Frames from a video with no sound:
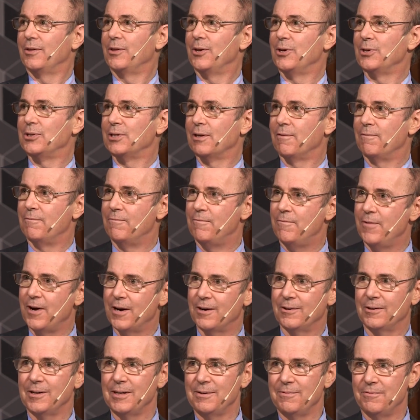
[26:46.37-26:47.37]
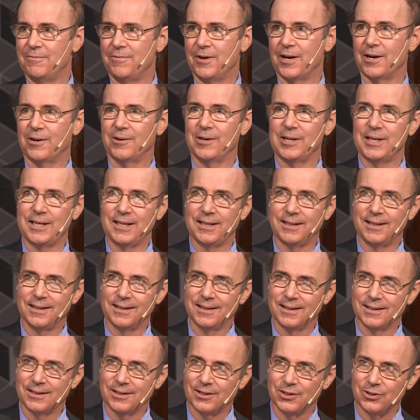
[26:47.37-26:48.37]
there's a very, very
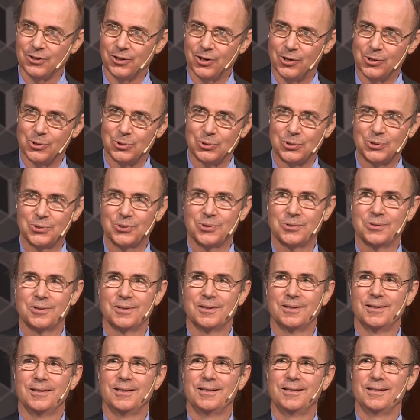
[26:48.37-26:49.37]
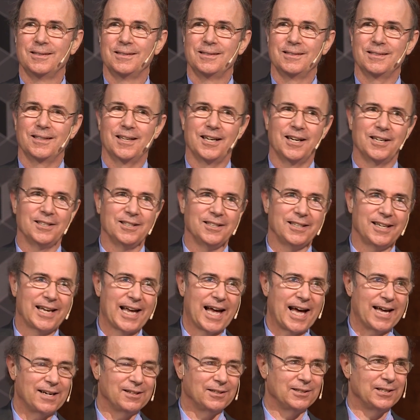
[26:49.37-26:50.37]
close,
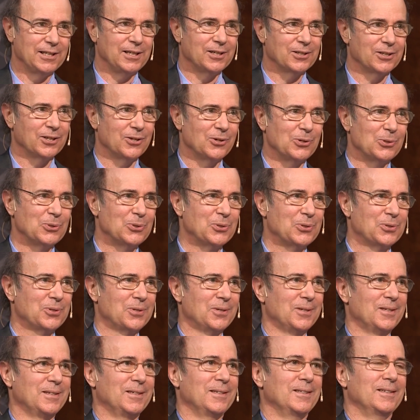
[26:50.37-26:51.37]
uncannily close